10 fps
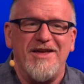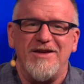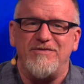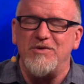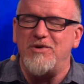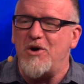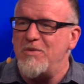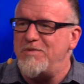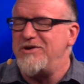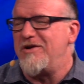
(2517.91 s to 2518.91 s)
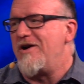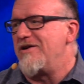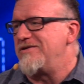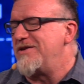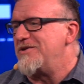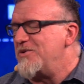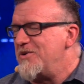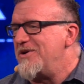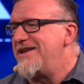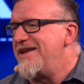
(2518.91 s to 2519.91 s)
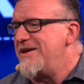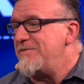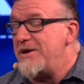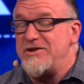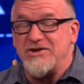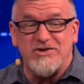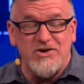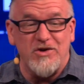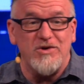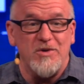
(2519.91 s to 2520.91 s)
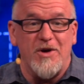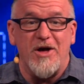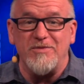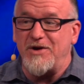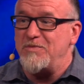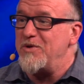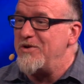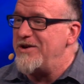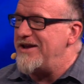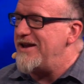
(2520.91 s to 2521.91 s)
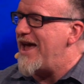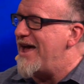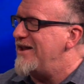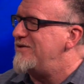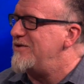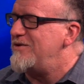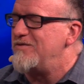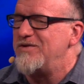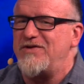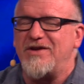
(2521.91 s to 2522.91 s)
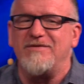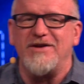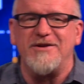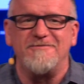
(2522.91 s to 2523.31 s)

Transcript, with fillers: if you would open your heart to the Lord, maybe just turn your palms upward in an attitude of receiving